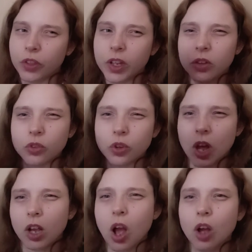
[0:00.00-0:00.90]
it's on
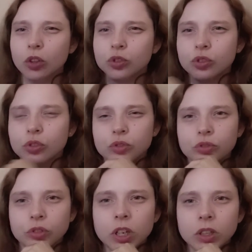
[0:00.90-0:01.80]
like Arch
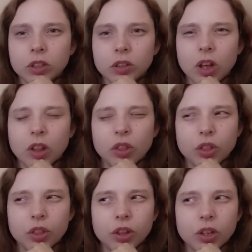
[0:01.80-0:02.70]
Street, I
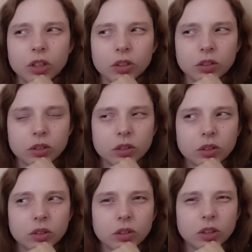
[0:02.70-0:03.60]
think
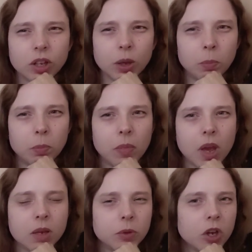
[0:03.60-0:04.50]
it
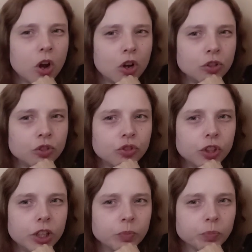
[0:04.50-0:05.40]
may be Arch Street,